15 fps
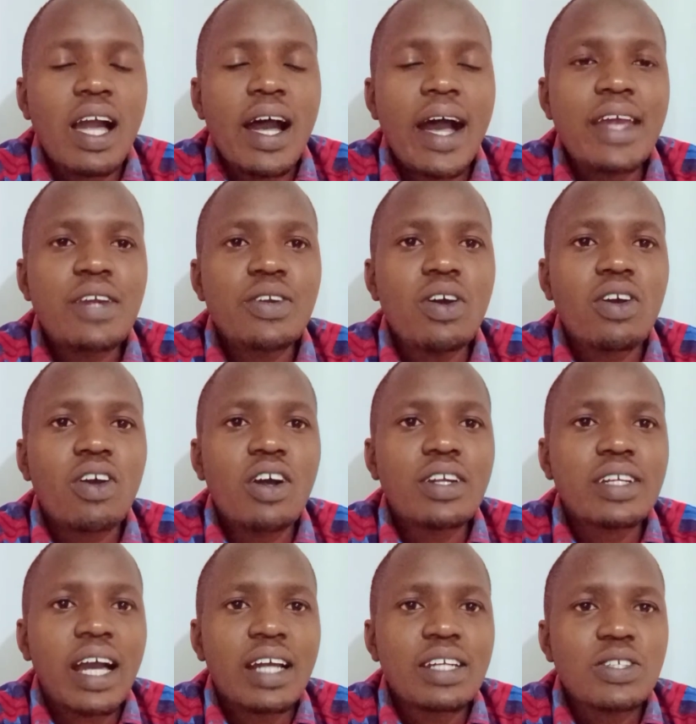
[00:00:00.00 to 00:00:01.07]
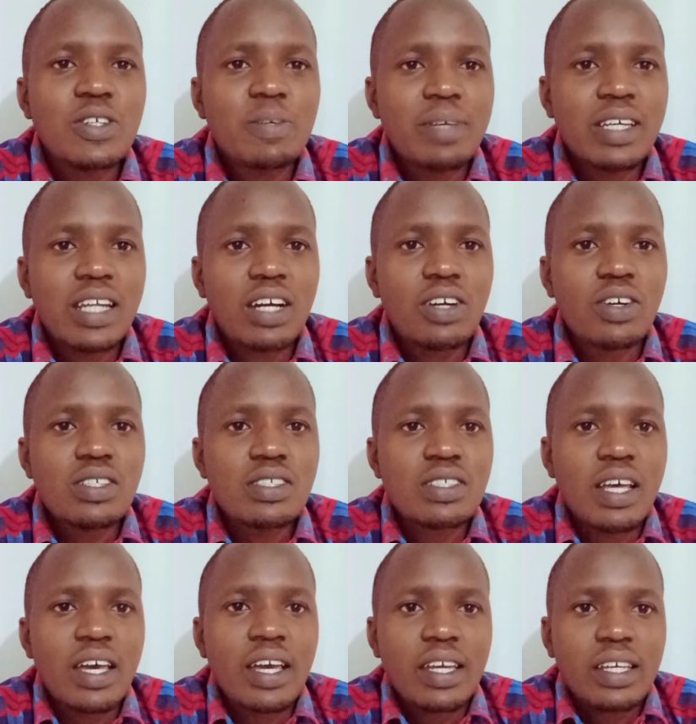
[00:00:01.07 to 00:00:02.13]
I know God can do miracles.
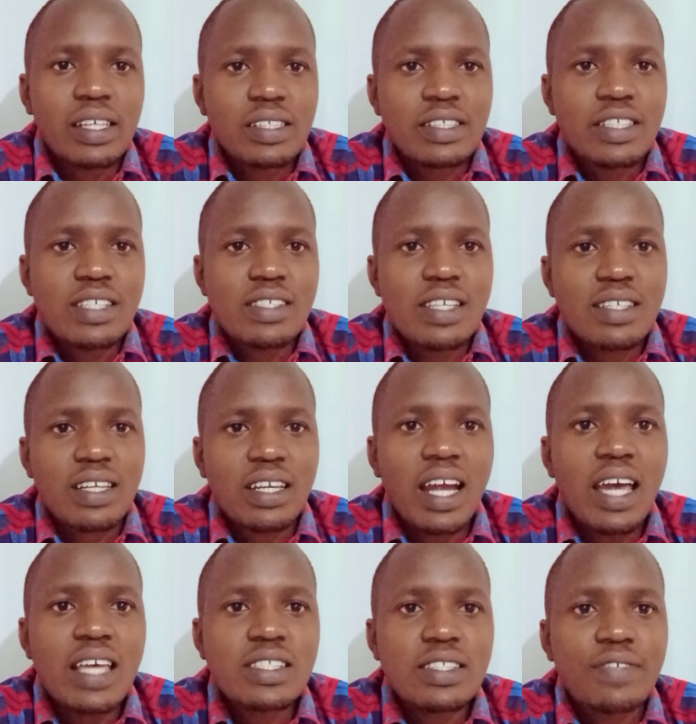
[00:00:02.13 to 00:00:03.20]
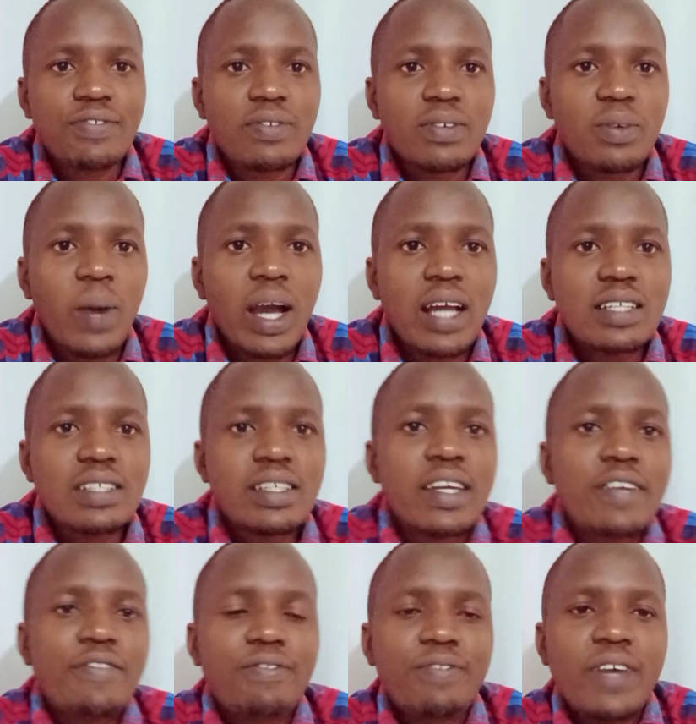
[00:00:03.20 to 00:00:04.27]
Jesus Christ one
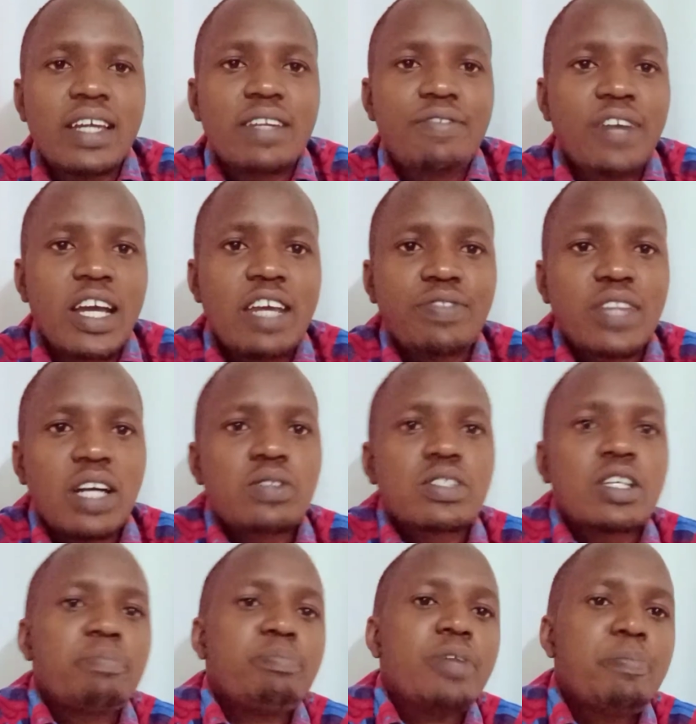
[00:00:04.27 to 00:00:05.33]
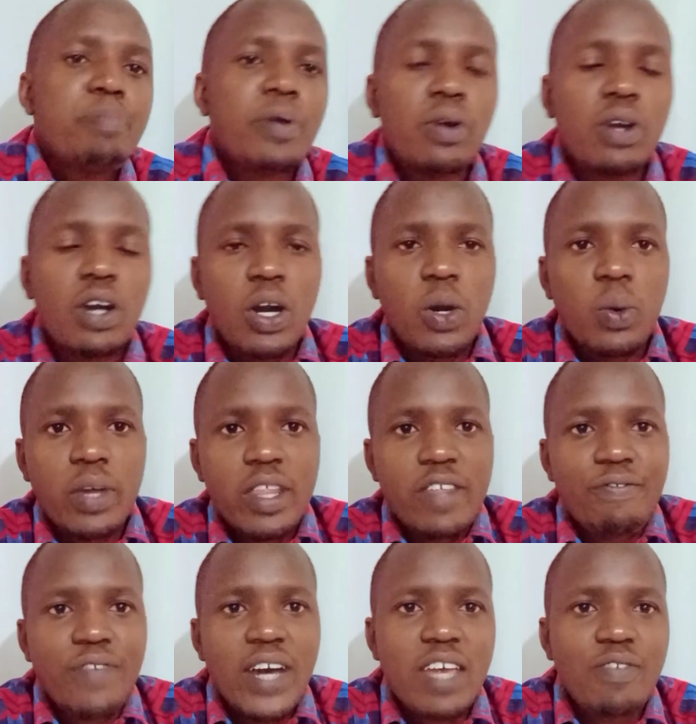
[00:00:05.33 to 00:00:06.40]
day fed 5,000 people
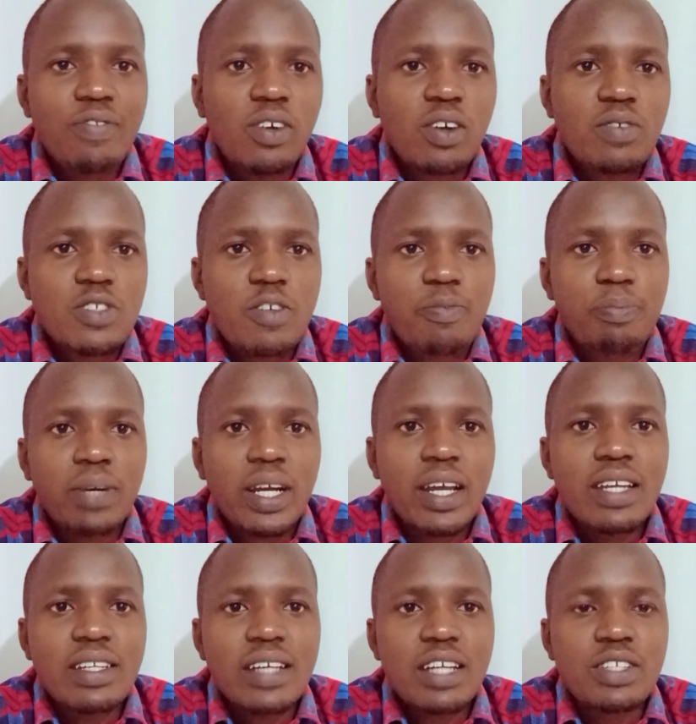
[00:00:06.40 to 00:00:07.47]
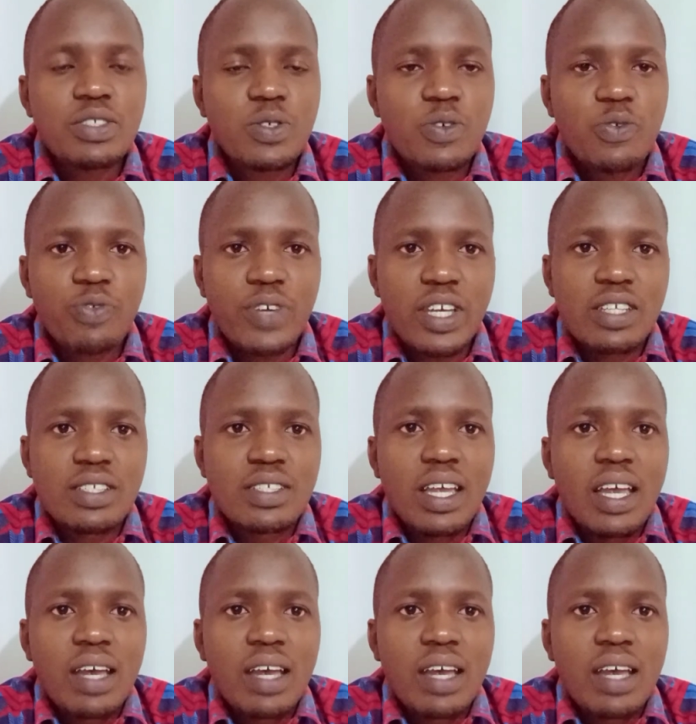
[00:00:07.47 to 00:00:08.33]
with 5 loaves of bread and 2 fish.